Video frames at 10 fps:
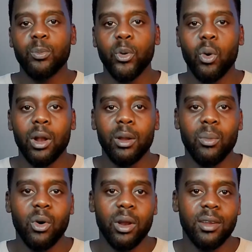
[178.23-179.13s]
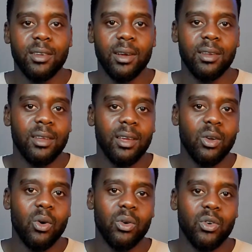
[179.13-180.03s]
poorly monitored
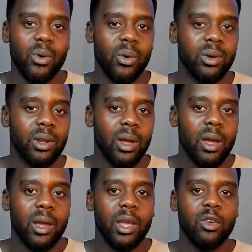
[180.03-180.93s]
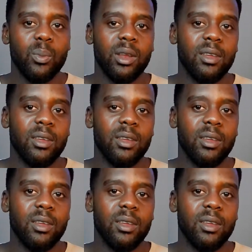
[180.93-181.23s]
and controlled, it might